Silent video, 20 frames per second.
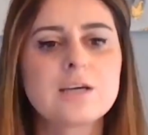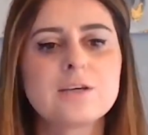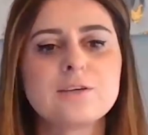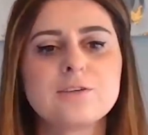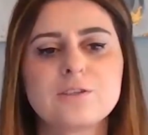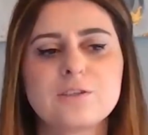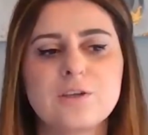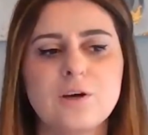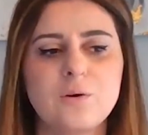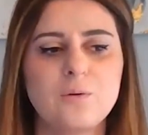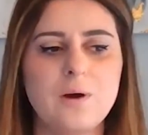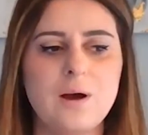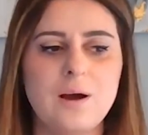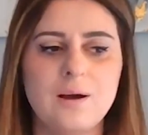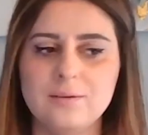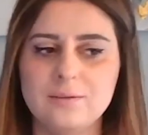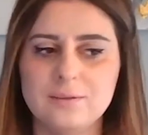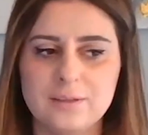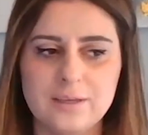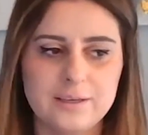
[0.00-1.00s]
So
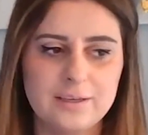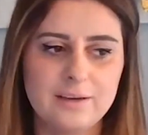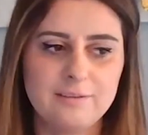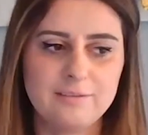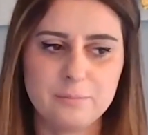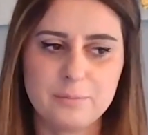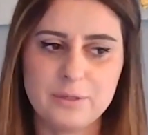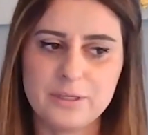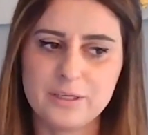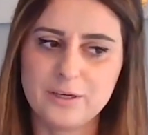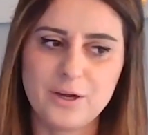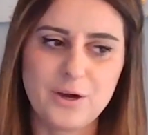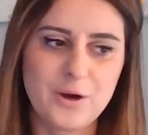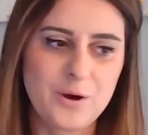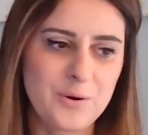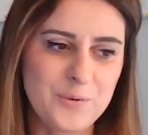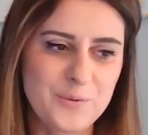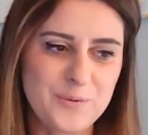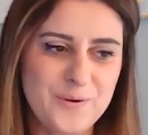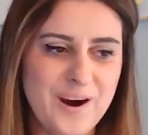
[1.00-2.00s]
I'll let everybody
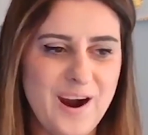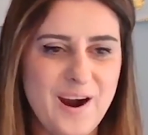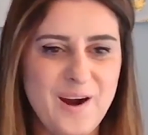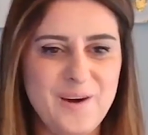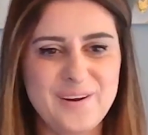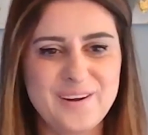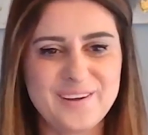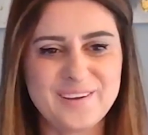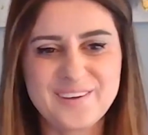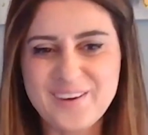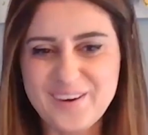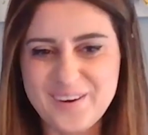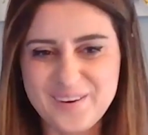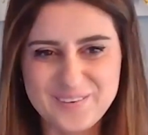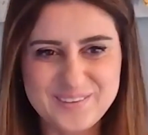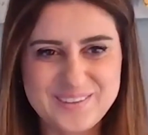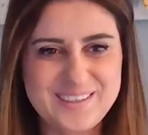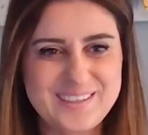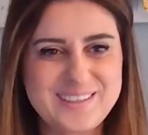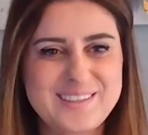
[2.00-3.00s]
know how it
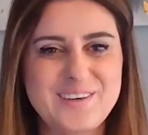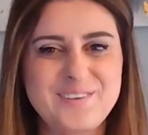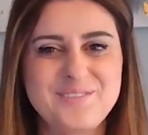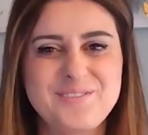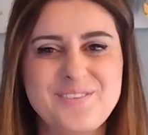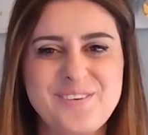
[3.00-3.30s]
goes at some